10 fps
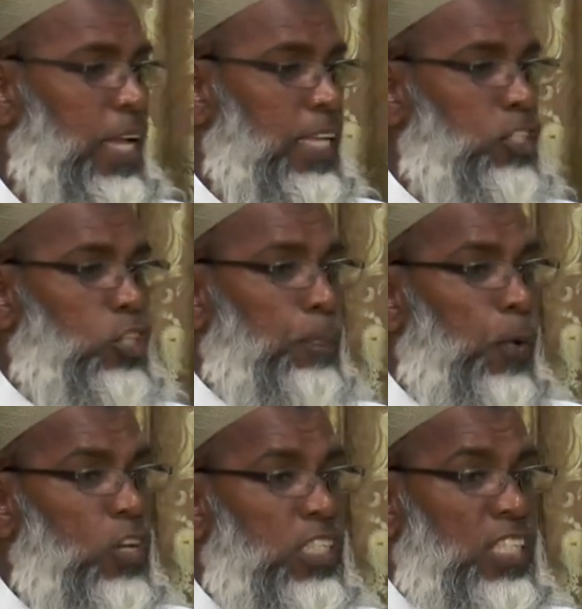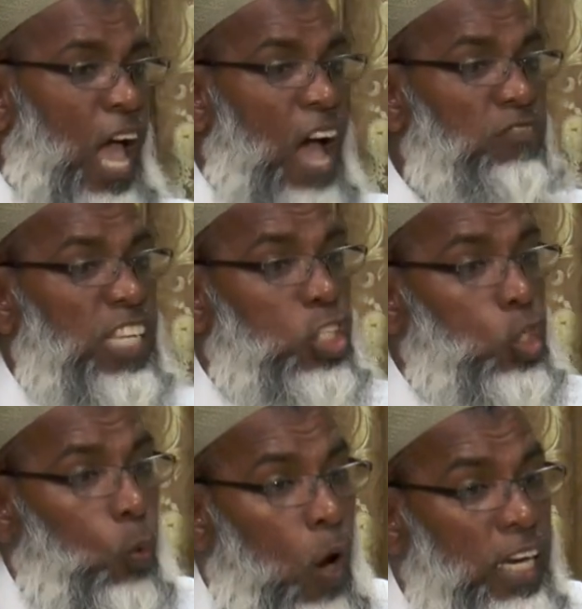is supposed to have this
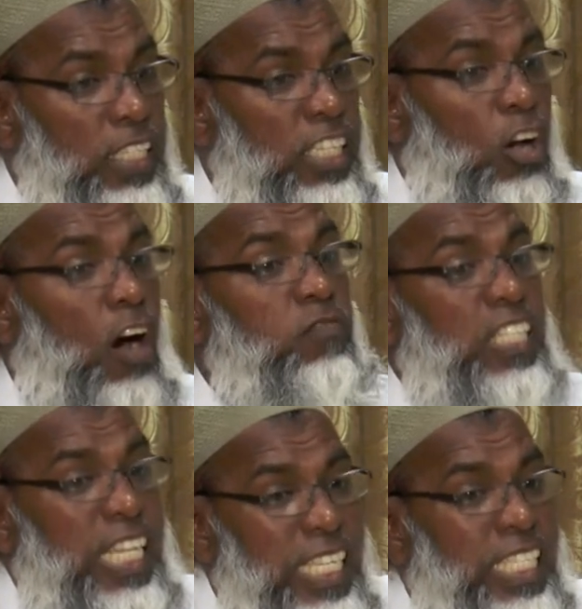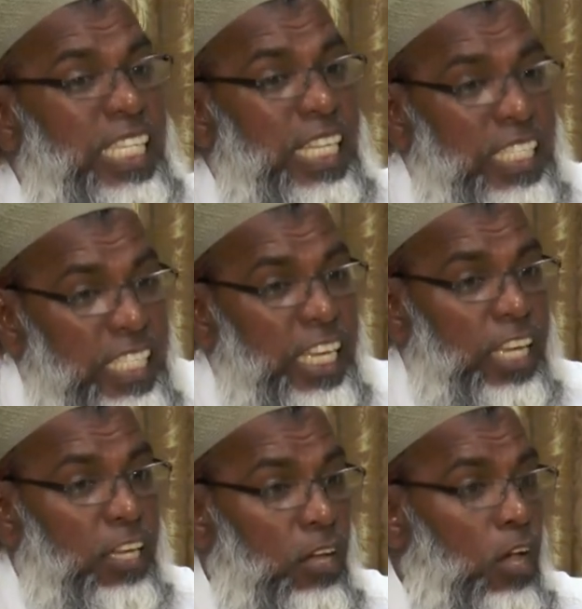quality of
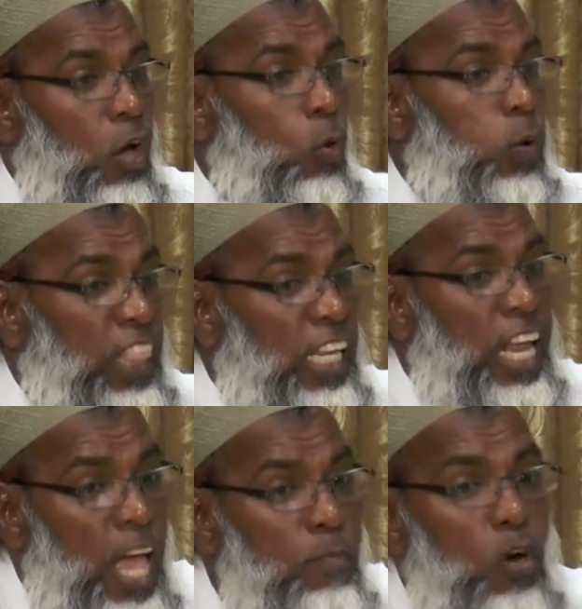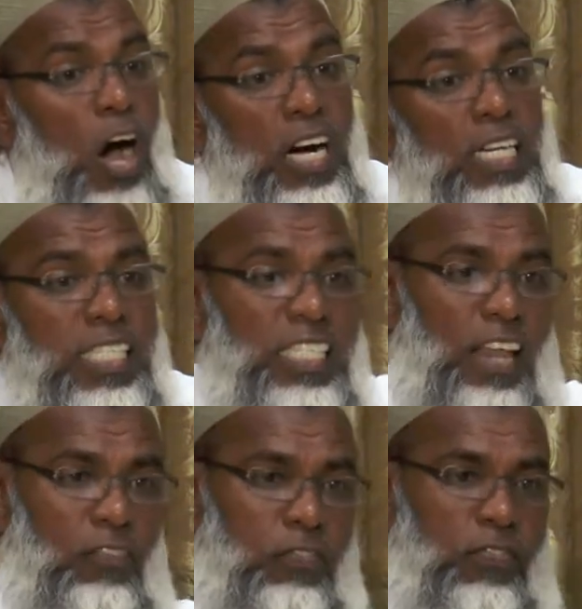decency within him or
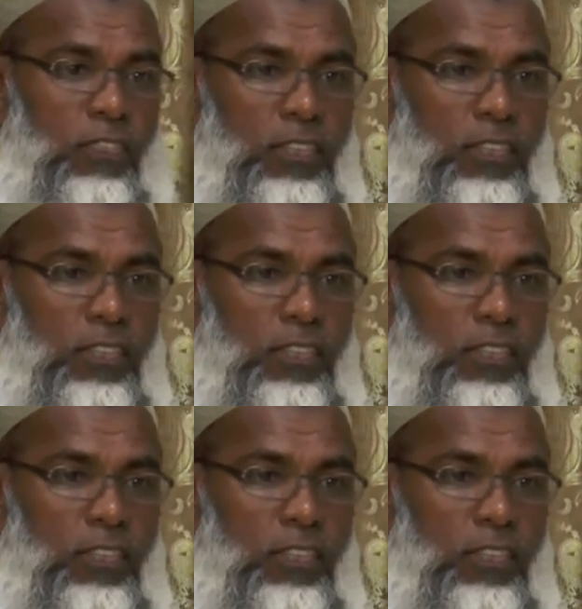herself.